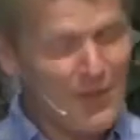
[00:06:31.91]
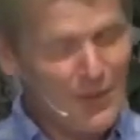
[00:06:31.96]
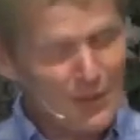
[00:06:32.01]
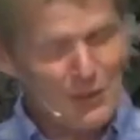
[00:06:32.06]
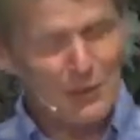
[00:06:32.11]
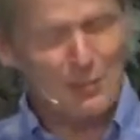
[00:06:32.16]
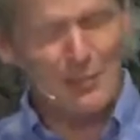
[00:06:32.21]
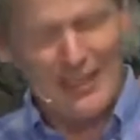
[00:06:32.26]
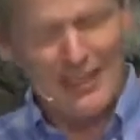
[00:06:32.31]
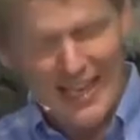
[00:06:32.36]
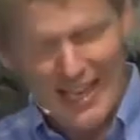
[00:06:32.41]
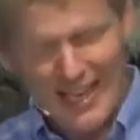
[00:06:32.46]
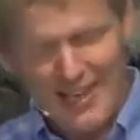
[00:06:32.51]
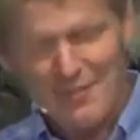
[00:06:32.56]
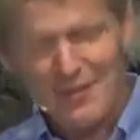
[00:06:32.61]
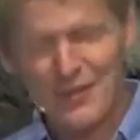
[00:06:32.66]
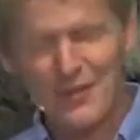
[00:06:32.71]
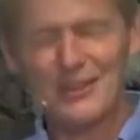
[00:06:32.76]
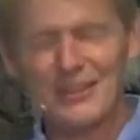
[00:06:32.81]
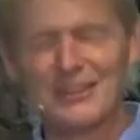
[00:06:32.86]

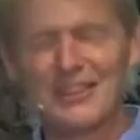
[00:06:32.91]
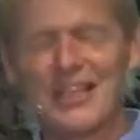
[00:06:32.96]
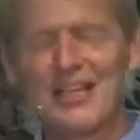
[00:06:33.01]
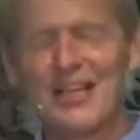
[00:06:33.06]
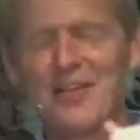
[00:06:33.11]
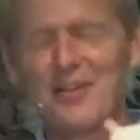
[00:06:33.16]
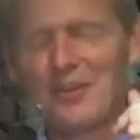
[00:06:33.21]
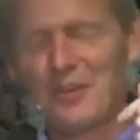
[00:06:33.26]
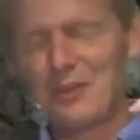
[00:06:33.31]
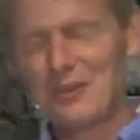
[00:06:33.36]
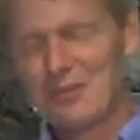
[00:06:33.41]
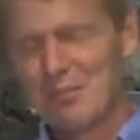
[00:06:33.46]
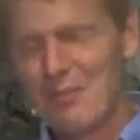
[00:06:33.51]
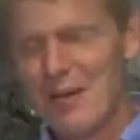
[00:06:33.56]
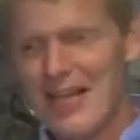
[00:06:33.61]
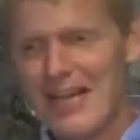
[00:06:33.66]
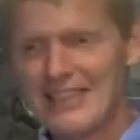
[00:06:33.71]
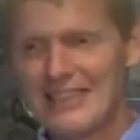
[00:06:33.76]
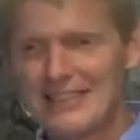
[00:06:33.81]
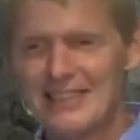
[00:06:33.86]
behaviors, those
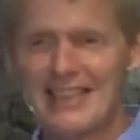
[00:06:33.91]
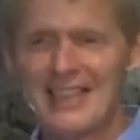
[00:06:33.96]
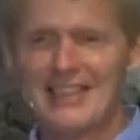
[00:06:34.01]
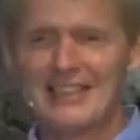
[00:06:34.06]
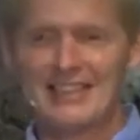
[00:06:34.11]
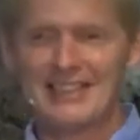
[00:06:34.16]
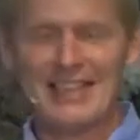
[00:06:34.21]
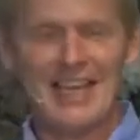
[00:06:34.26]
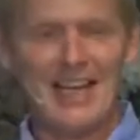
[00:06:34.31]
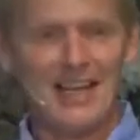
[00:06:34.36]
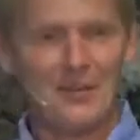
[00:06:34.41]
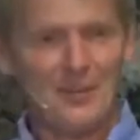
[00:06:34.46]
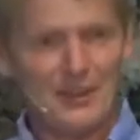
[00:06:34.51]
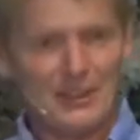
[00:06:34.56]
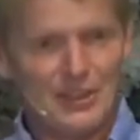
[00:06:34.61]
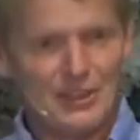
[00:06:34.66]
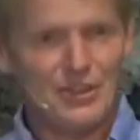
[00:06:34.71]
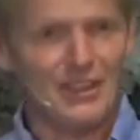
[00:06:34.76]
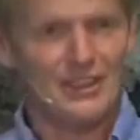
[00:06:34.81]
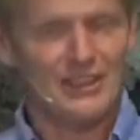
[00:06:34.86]
mindsets that we
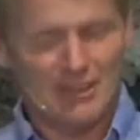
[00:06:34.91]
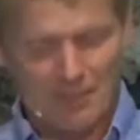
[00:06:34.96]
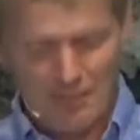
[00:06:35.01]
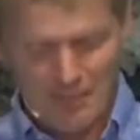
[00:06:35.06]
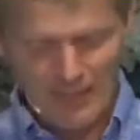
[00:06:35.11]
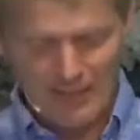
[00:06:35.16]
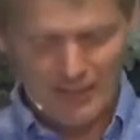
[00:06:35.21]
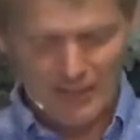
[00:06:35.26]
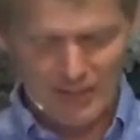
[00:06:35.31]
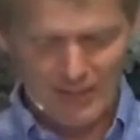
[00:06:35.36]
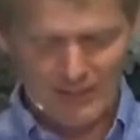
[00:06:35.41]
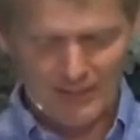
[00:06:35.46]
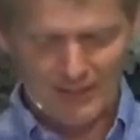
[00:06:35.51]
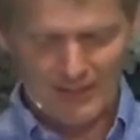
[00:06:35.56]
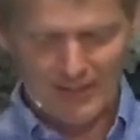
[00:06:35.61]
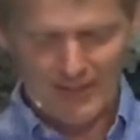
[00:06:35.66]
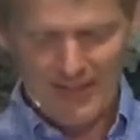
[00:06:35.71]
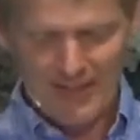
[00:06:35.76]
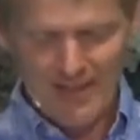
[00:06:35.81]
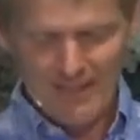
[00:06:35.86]
just mentioned,
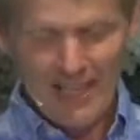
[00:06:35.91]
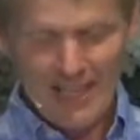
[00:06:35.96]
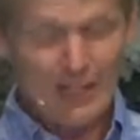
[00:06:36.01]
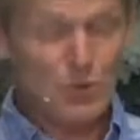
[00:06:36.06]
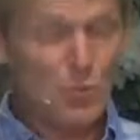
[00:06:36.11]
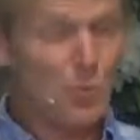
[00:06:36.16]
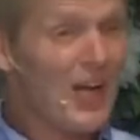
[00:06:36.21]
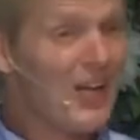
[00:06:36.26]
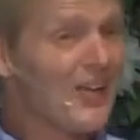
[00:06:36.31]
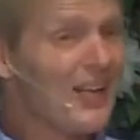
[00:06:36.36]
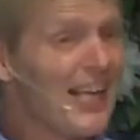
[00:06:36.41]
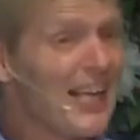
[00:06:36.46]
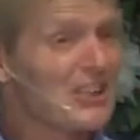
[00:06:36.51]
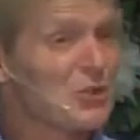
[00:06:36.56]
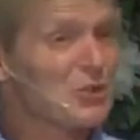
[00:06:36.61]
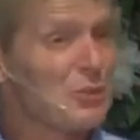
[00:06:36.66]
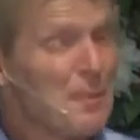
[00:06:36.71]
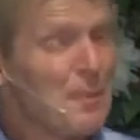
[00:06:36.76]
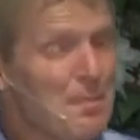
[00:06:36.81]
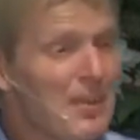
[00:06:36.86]
as well as
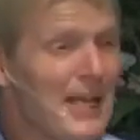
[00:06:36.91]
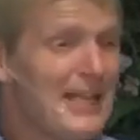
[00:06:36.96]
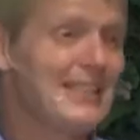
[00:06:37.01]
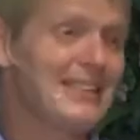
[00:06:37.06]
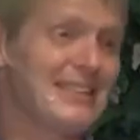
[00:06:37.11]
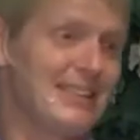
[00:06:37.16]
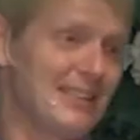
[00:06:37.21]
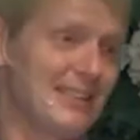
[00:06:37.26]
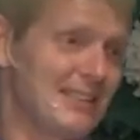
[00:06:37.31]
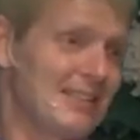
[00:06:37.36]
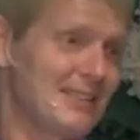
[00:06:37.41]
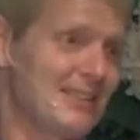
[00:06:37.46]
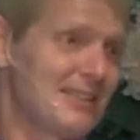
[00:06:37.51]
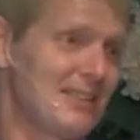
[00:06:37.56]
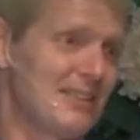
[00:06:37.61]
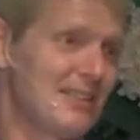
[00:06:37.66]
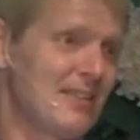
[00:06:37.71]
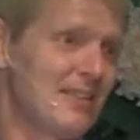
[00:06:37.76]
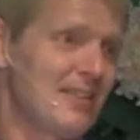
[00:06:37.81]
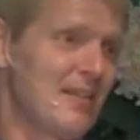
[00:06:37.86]
repentance.
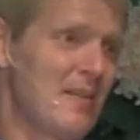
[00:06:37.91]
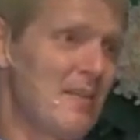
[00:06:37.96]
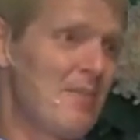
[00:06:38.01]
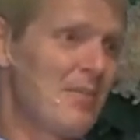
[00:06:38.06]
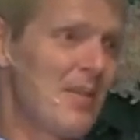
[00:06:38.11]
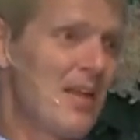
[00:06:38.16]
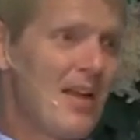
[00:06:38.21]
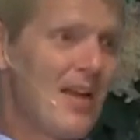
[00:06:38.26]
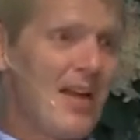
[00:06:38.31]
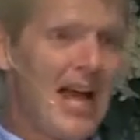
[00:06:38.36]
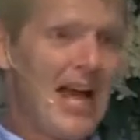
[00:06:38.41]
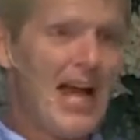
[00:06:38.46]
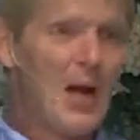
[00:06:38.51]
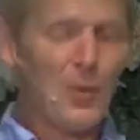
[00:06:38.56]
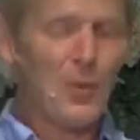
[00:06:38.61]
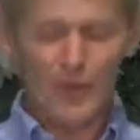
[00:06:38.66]
Our